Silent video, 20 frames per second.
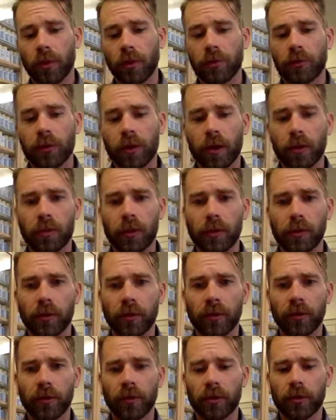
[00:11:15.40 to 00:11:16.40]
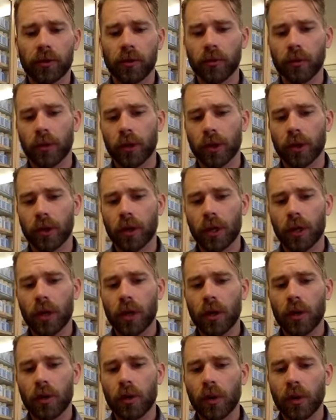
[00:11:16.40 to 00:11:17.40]
For our purposes, I'll just put
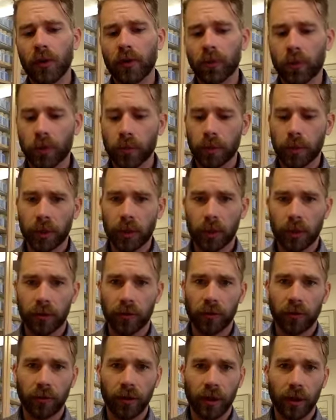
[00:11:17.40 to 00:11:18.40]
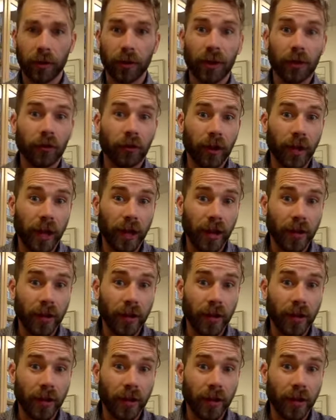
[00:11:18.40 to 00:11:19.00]
1 scoop in here since I don't actually